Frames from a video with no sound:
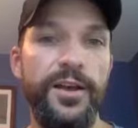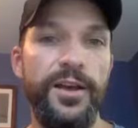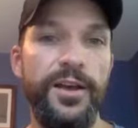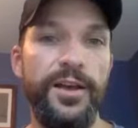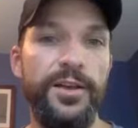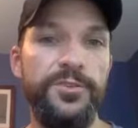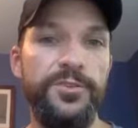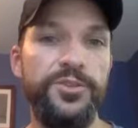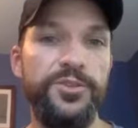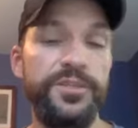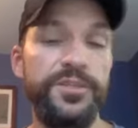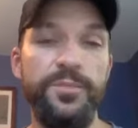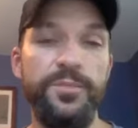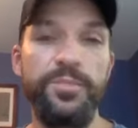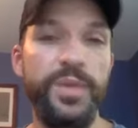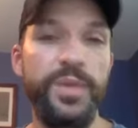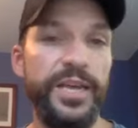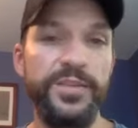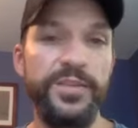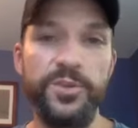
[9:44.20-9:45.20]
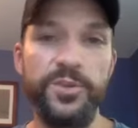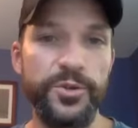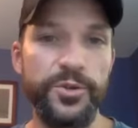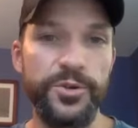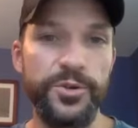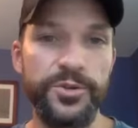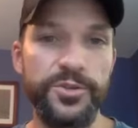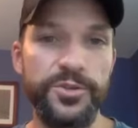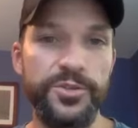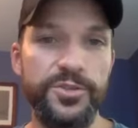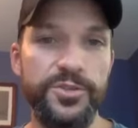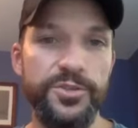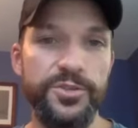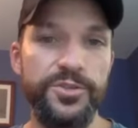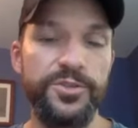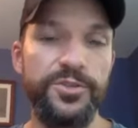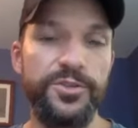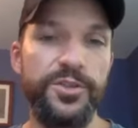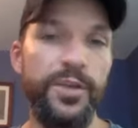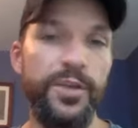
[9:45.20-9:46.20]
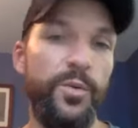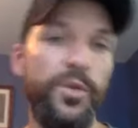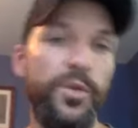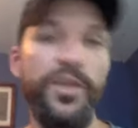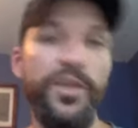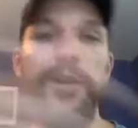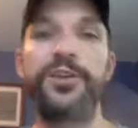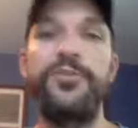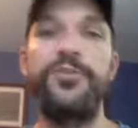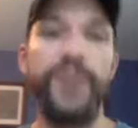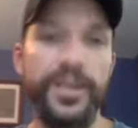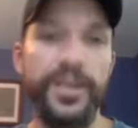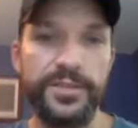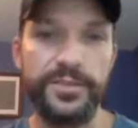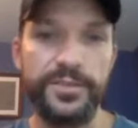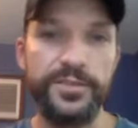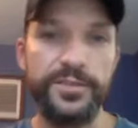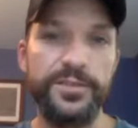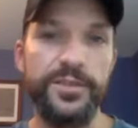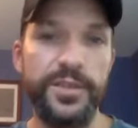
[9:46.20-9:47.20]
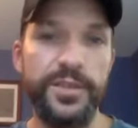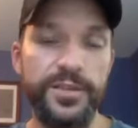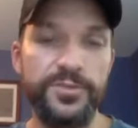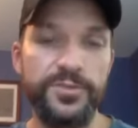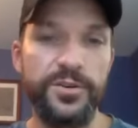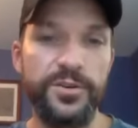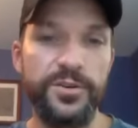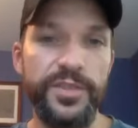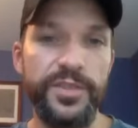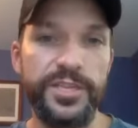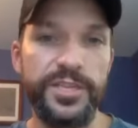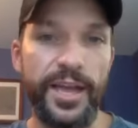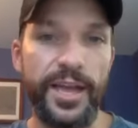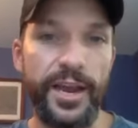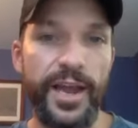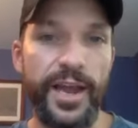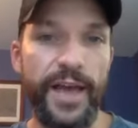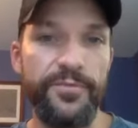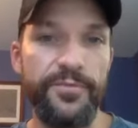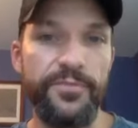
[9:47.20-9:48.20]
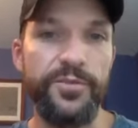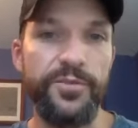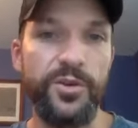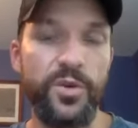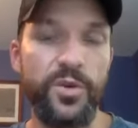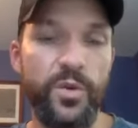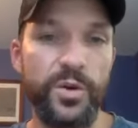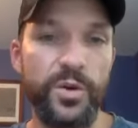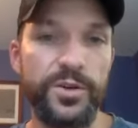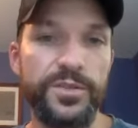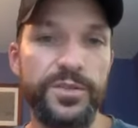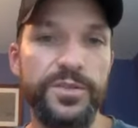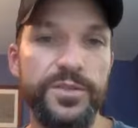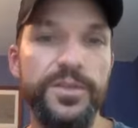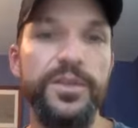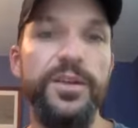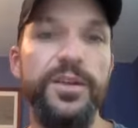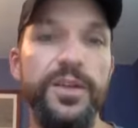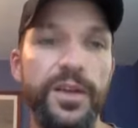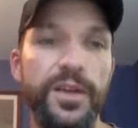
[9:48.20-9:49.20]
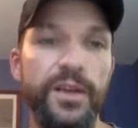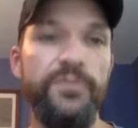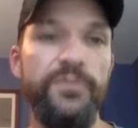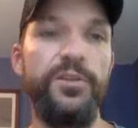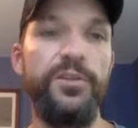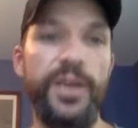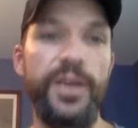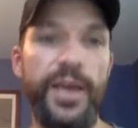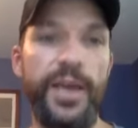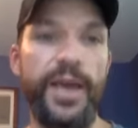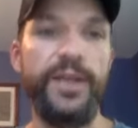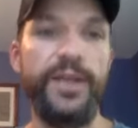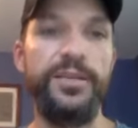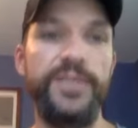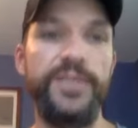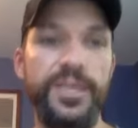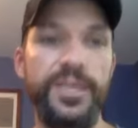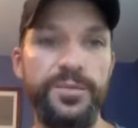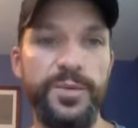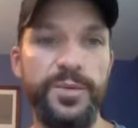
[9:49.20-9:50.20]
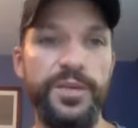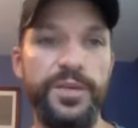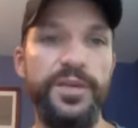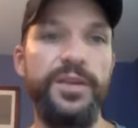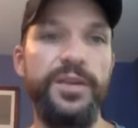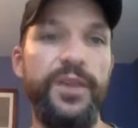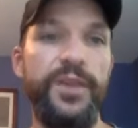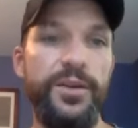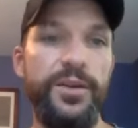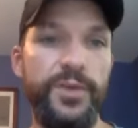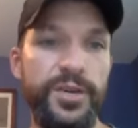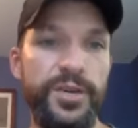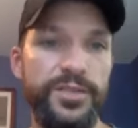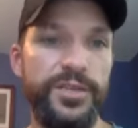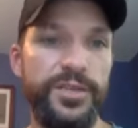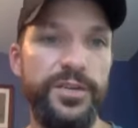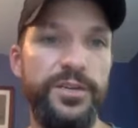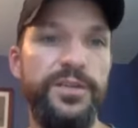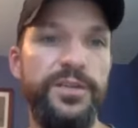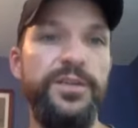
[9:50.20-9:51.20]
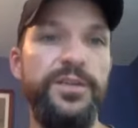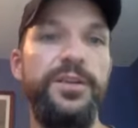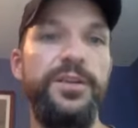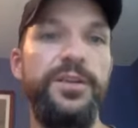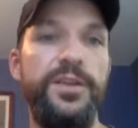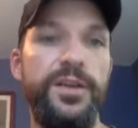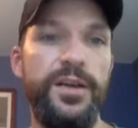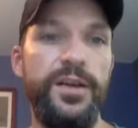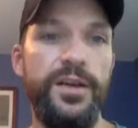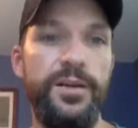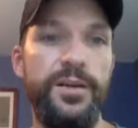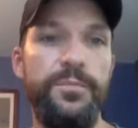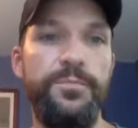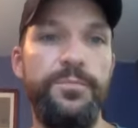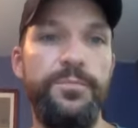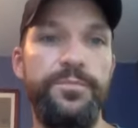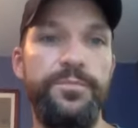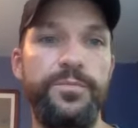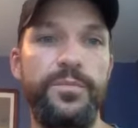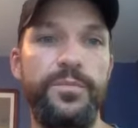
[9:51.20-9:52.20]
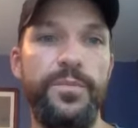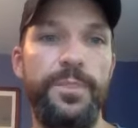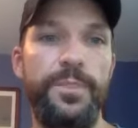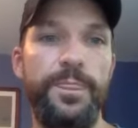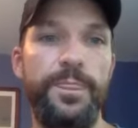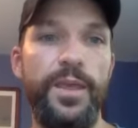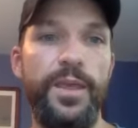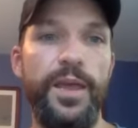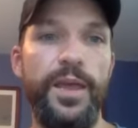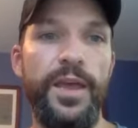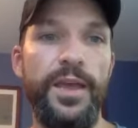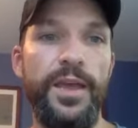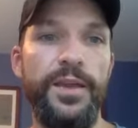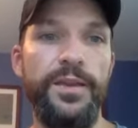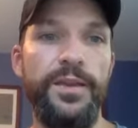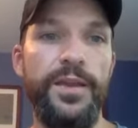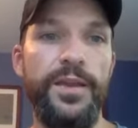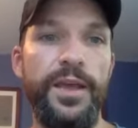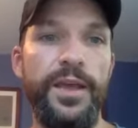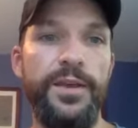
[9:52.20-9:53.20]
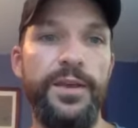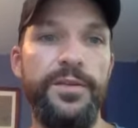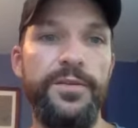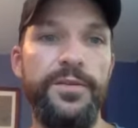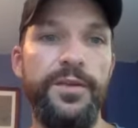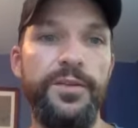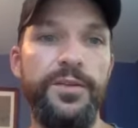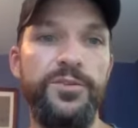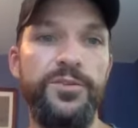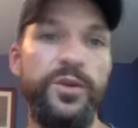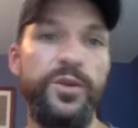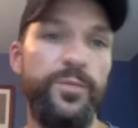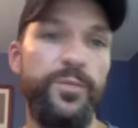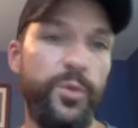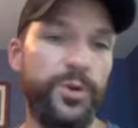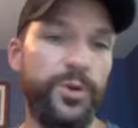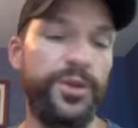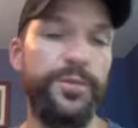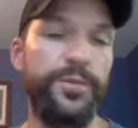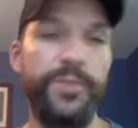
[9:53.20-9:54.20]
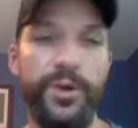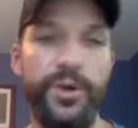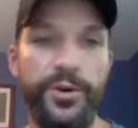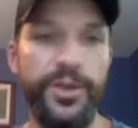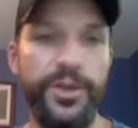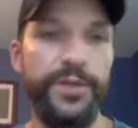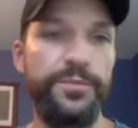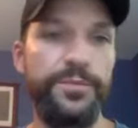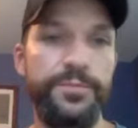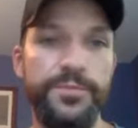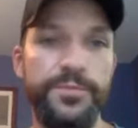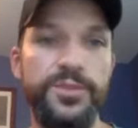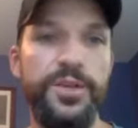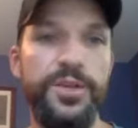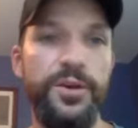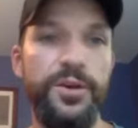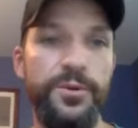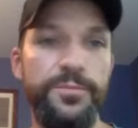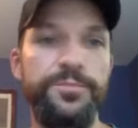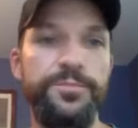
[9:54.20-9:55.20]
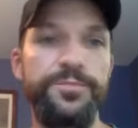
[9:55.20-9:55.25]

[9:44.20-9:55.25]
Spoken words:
just some placeholders that will then address sort of in the second half of the course of looking at assessment and evaluation, and a storyboard component. So